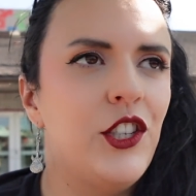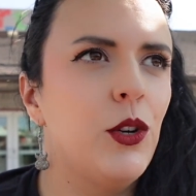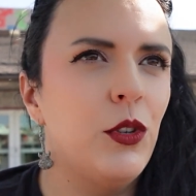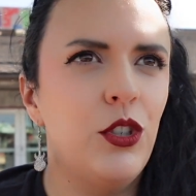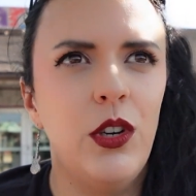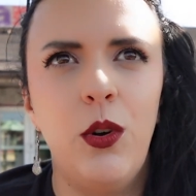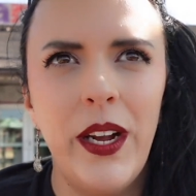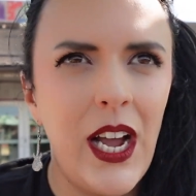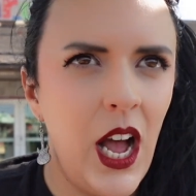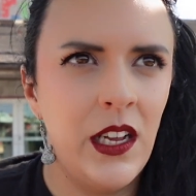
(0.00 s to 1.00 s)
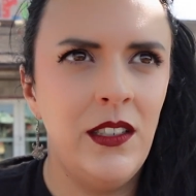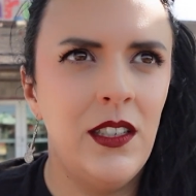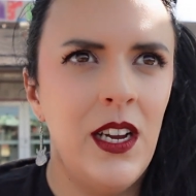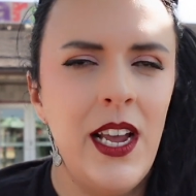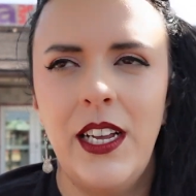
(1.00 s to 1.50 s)
So we'll do a quick hunt
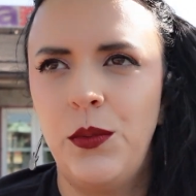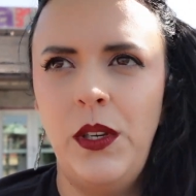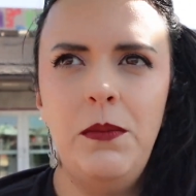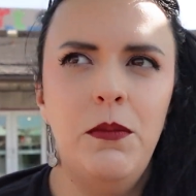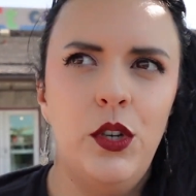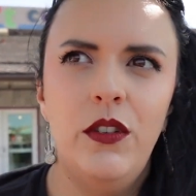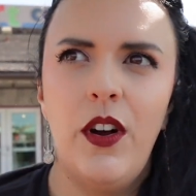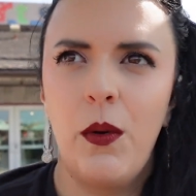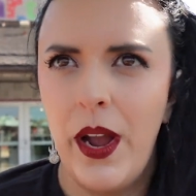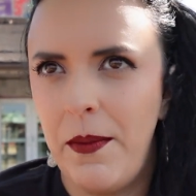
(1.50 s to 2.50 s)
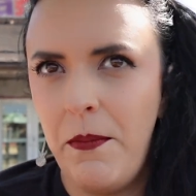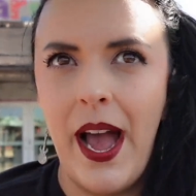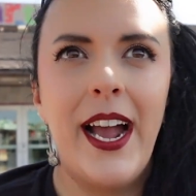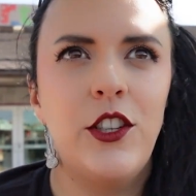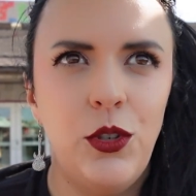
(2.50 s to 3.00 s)
as we move our way
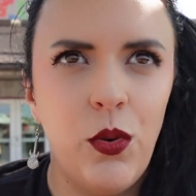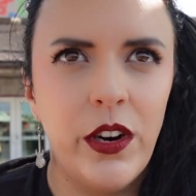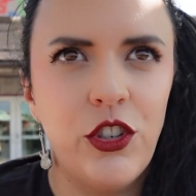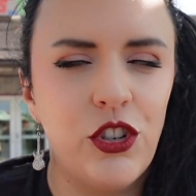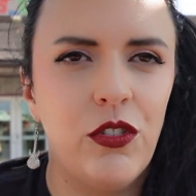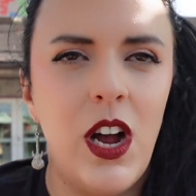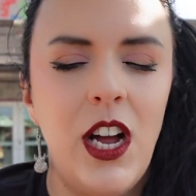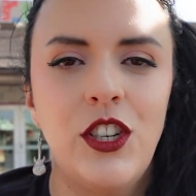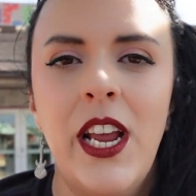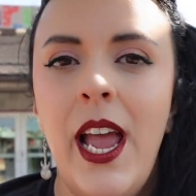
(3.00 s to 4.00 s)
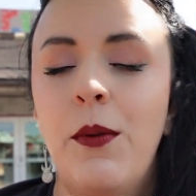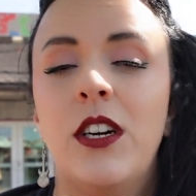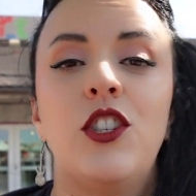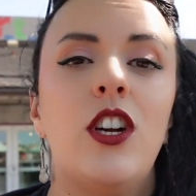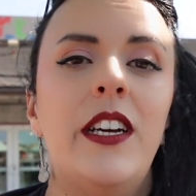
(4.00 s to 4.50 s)
back to Orange Garage, and we're
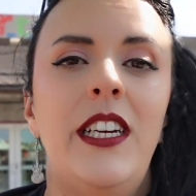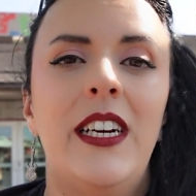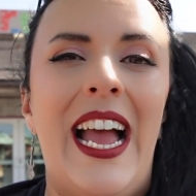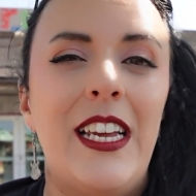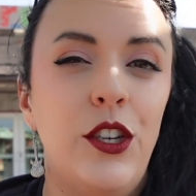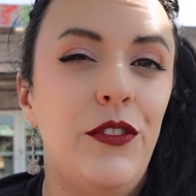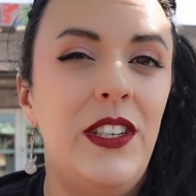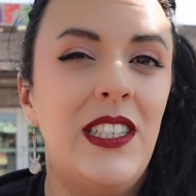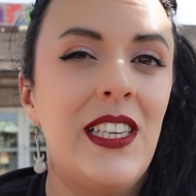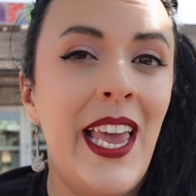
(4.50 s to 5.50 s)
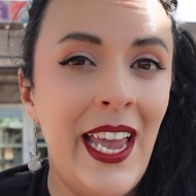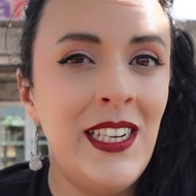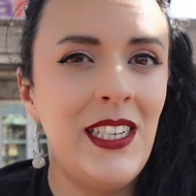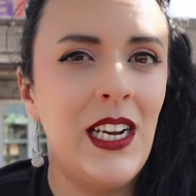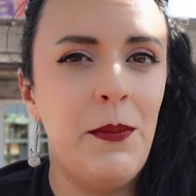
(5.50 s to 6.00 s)
gonna start here at Goofy's
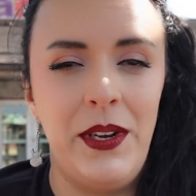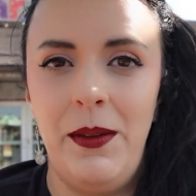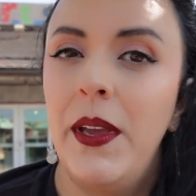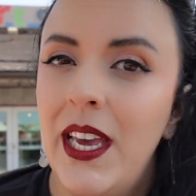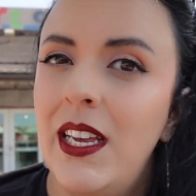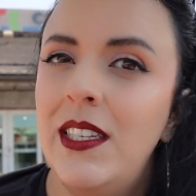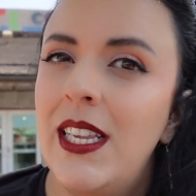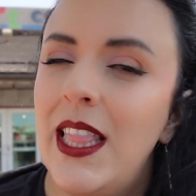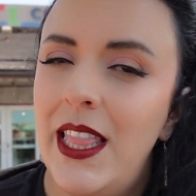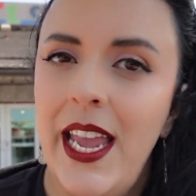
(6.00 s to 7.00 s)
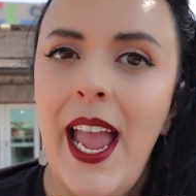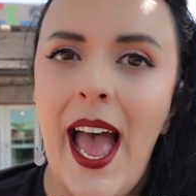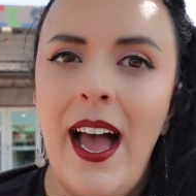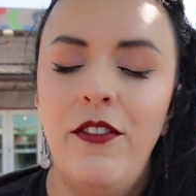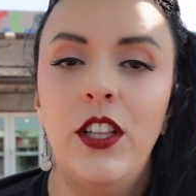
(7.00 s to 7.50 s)
Candy Company because they
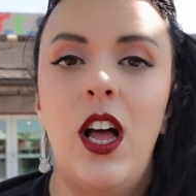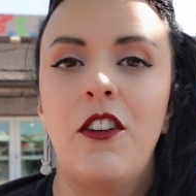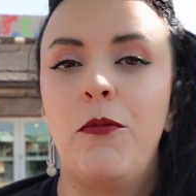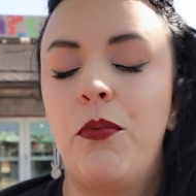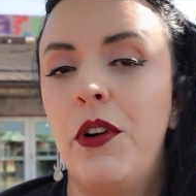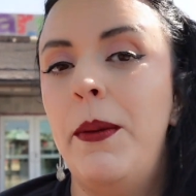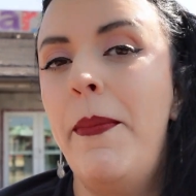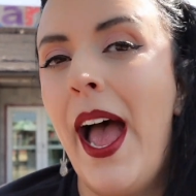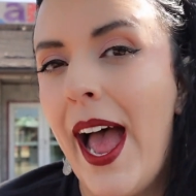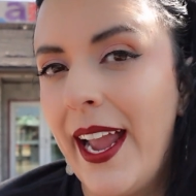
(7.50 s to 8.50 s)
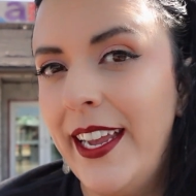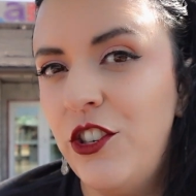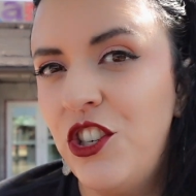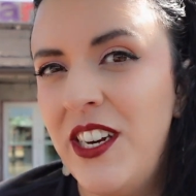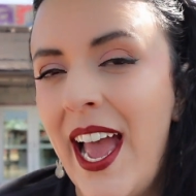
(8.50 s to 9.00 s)
have a lot of pre-packaged
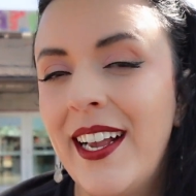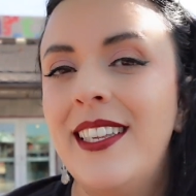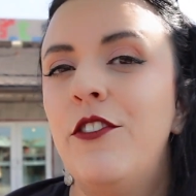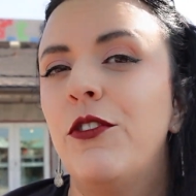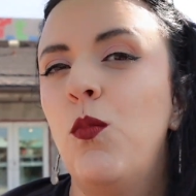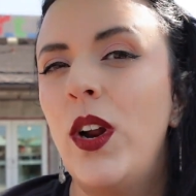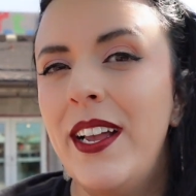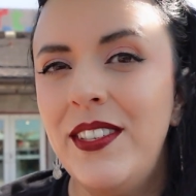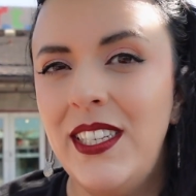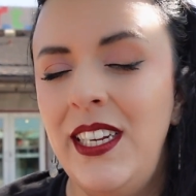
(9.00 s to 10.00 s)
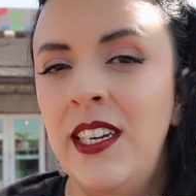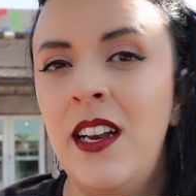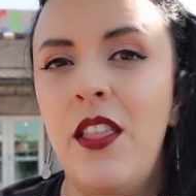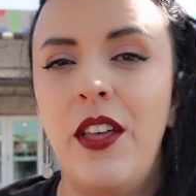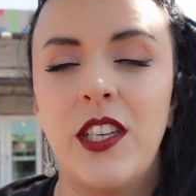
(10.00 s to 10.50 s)
snacks, and from what I've
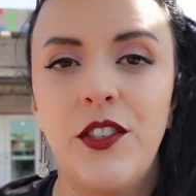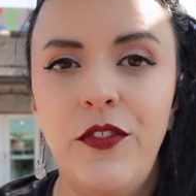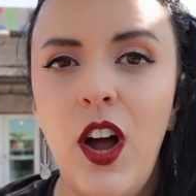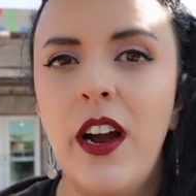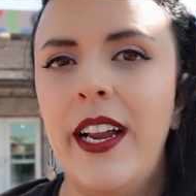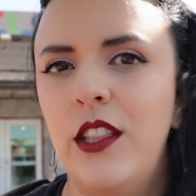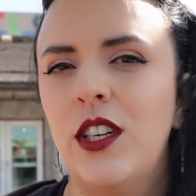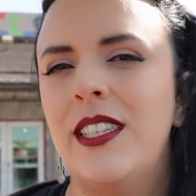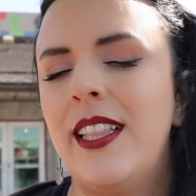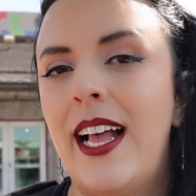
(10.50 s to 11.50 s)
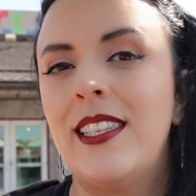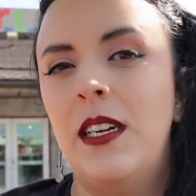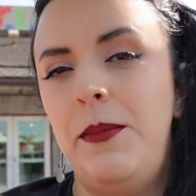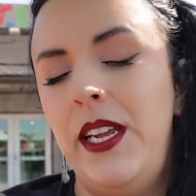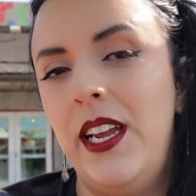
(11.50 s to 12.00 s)
seen thus far, it looks like that's
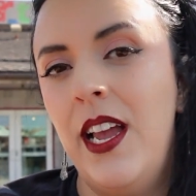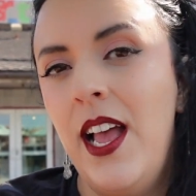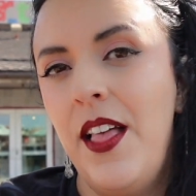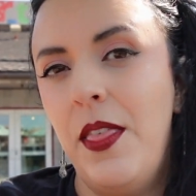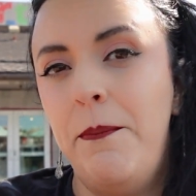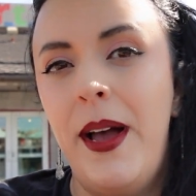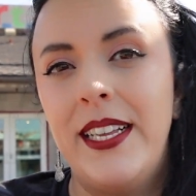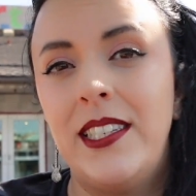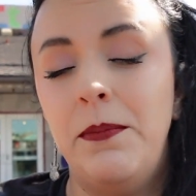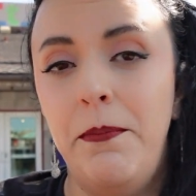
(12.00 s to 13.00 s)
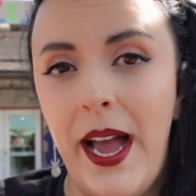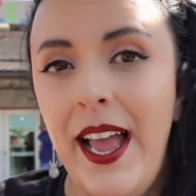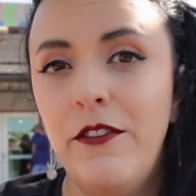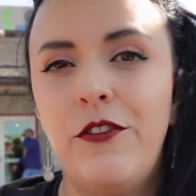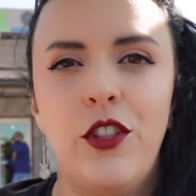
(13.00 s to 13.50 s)
gonna be the best
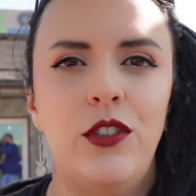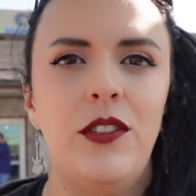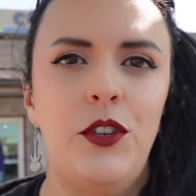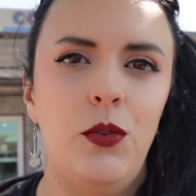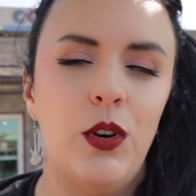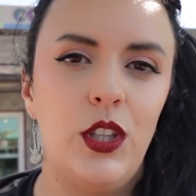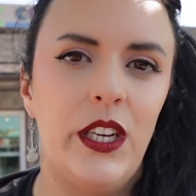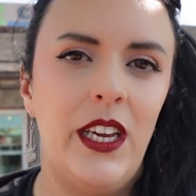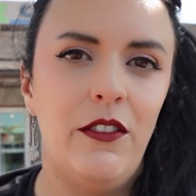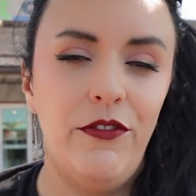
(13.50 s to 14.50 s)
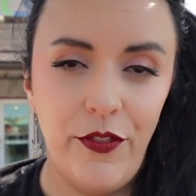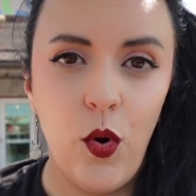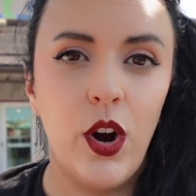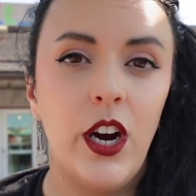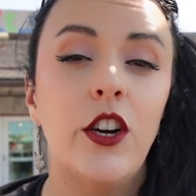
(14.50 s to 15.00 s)
bet for those of you who are looking
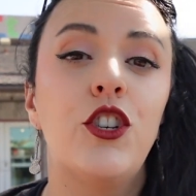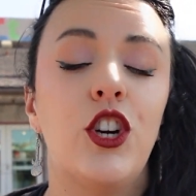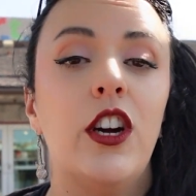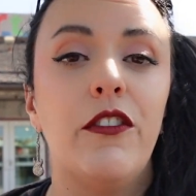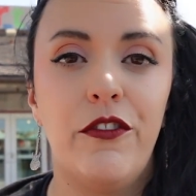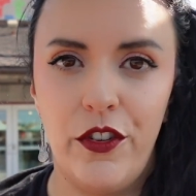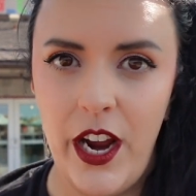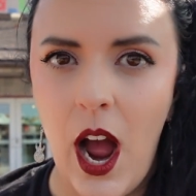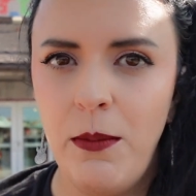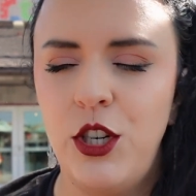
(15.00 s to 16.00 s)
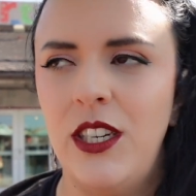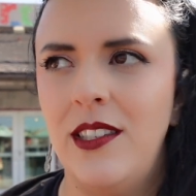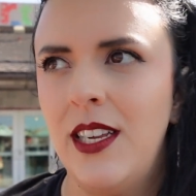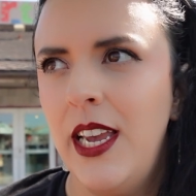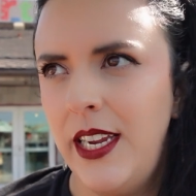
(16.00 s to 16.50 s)
for sugar-free
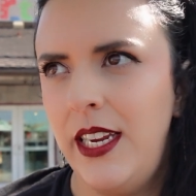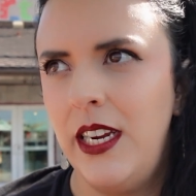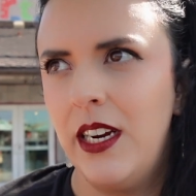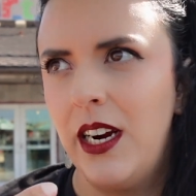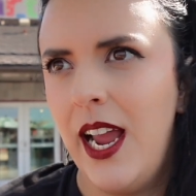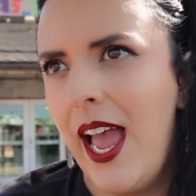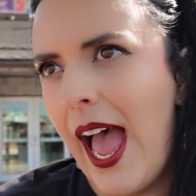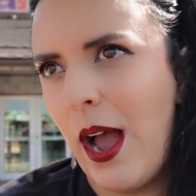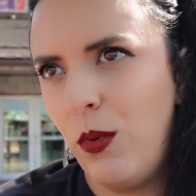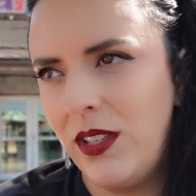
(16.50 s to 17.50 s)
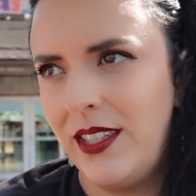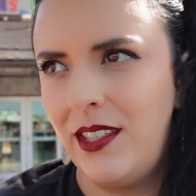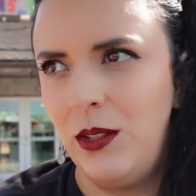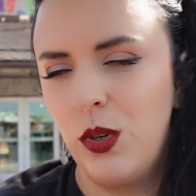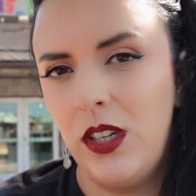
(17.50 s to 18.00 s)
options here at Walt
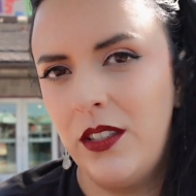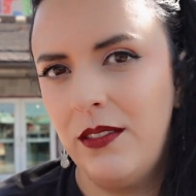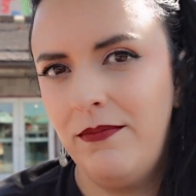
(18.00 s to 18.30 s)
Disney World.